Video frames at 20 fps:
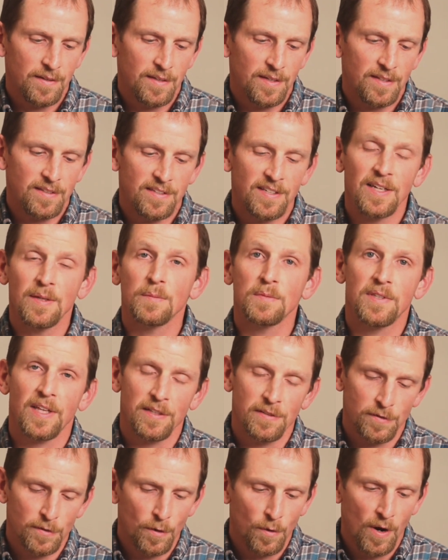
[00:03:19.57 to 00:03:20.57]
It seems
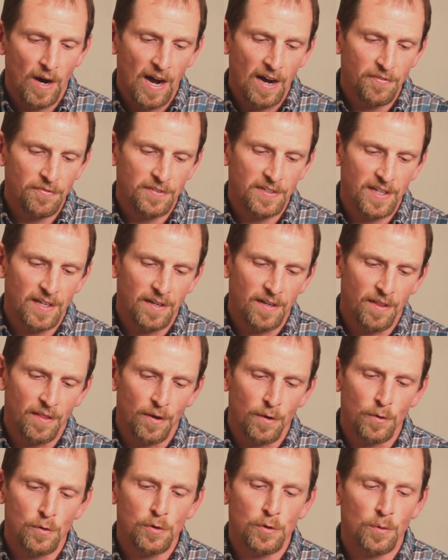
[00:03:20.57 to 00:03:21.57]
that so often
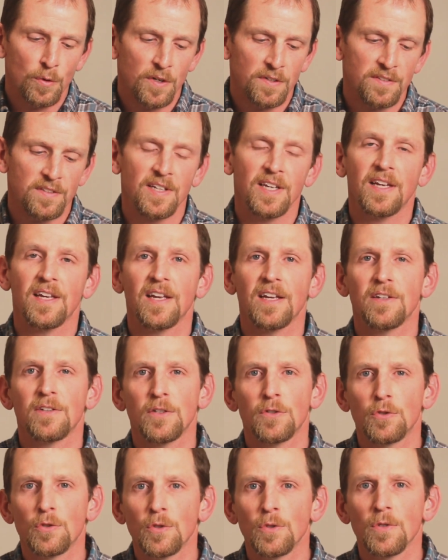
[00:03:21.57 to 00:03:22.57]
those who are seeking
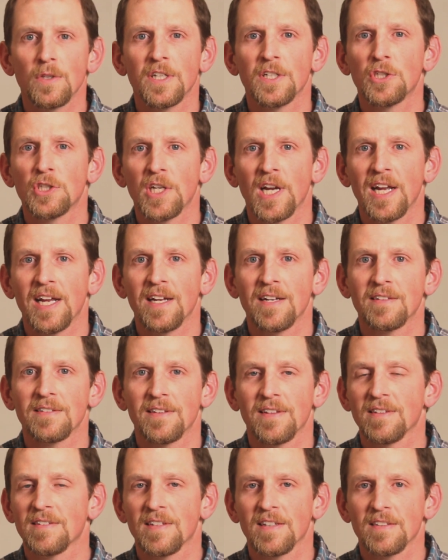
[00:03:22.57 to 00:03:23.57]
to truly change
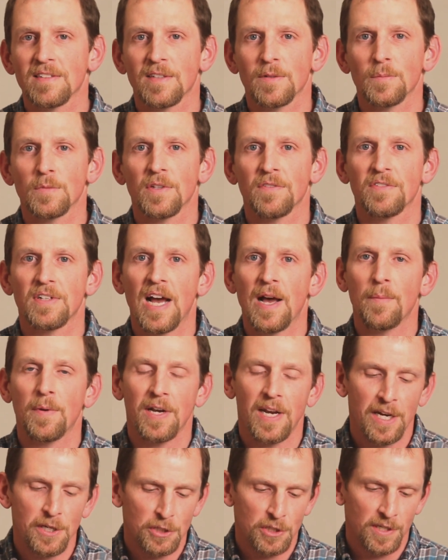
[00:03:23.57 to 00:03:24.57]
the systems of
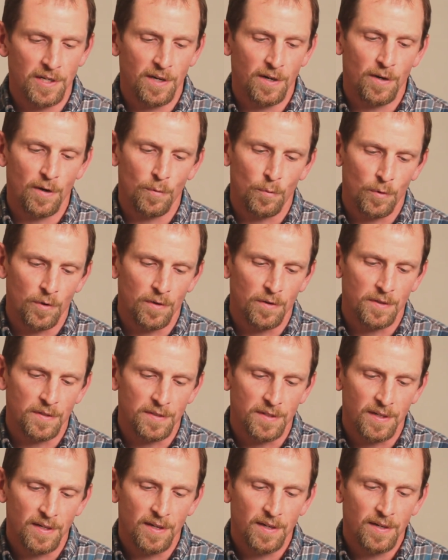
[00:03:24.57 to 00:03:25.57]
domination in our
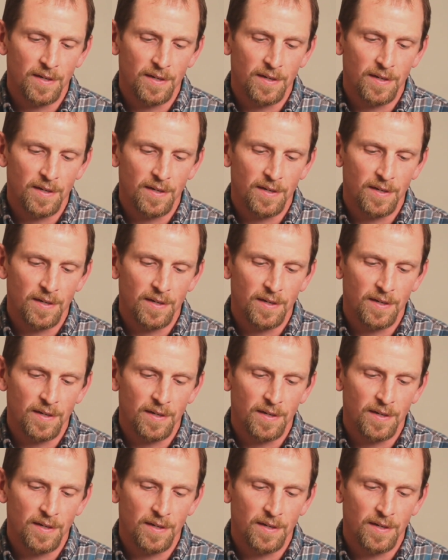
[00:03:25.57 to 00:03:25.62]
world